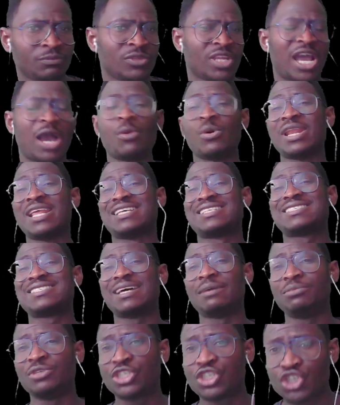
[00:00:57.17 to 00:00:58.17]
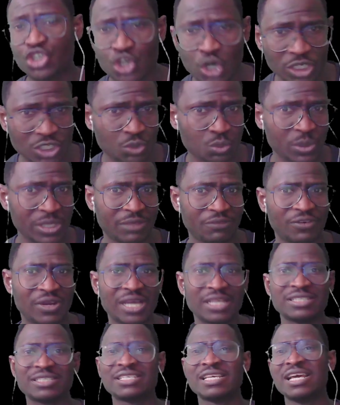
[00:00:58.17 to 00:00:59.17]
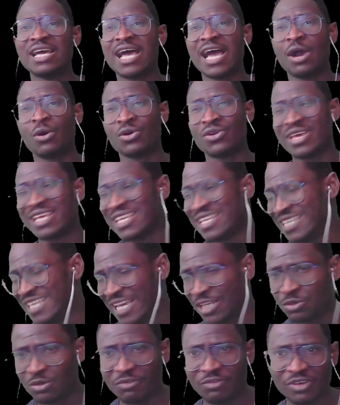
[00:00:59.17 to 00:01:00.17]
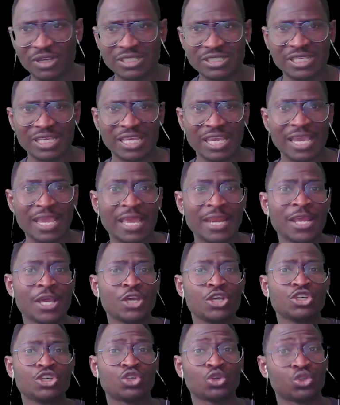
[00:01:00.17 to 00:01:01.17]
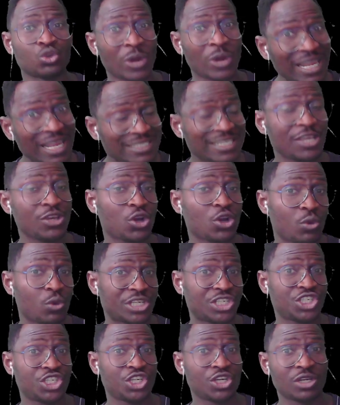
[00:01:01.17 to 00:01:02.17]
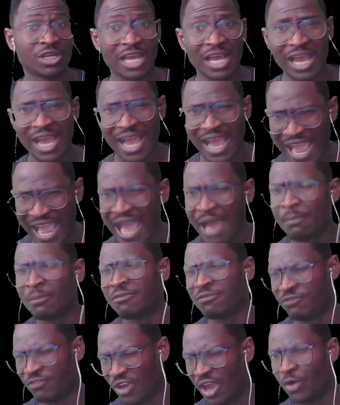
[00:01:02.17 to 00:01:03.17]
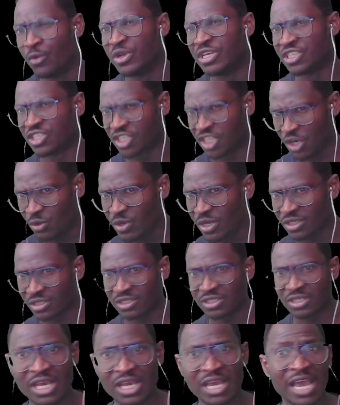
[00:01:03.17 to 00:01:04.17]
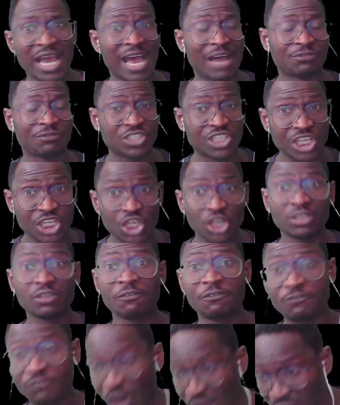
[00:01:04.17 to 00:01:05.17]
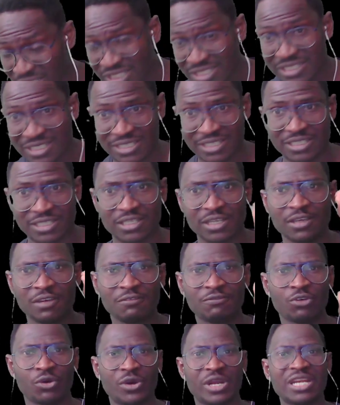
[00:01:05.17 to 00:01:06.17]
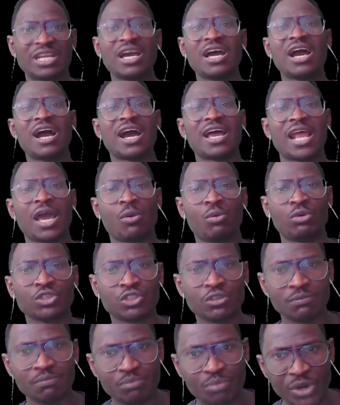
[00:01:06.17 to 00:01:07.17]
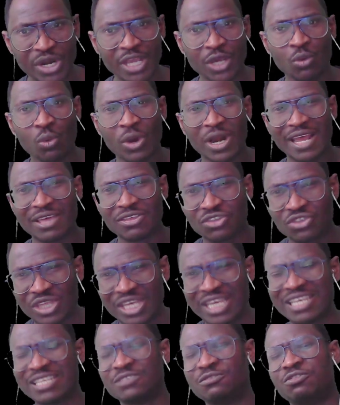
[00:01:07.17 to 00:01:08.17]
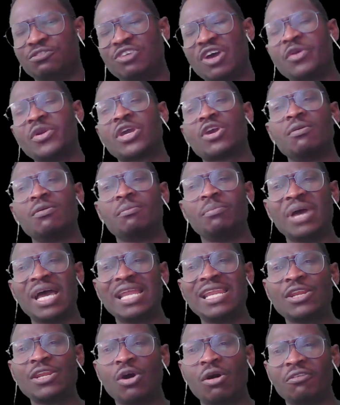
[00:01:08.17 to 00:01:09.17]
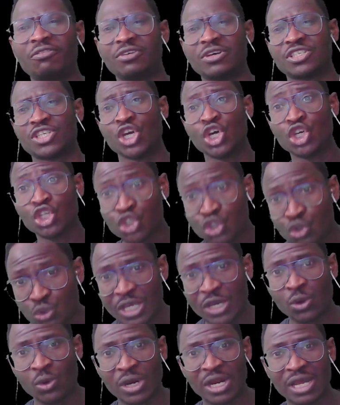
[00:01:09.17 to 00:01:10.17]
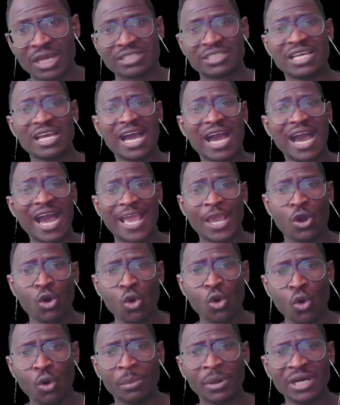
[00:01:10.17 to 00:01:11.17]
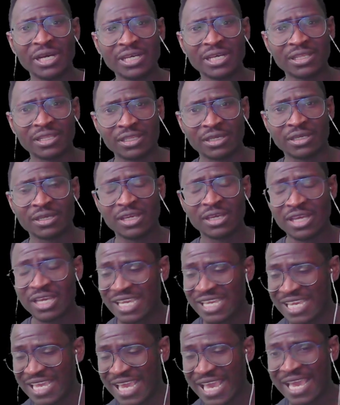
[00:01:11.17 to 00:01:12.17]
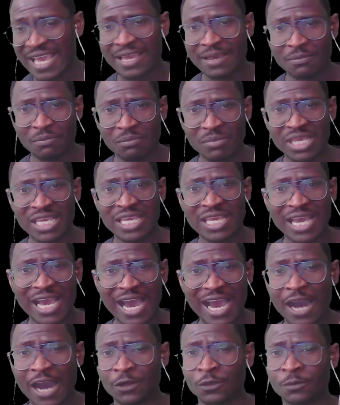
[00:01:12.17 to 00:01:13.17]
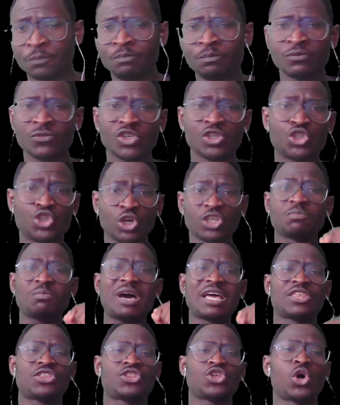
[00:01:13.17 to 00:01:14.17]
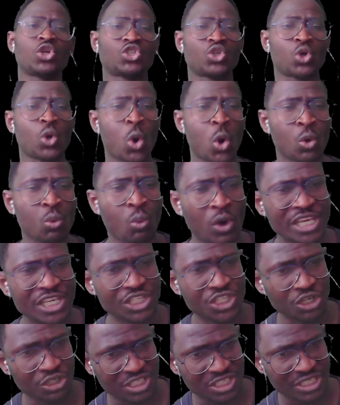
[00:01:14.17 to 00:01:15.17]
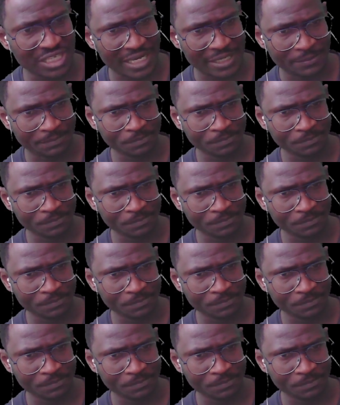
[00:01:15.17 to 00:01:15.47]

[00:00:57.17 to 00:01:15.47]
I want to establish trust with fans. I want to engage with fans again. So to answer your question, I'm very serious. I've secured the funds for it, and I want to bring what I think is very compelling offers to the owners. I hope they hear me out. Just my thoughts on what he just said.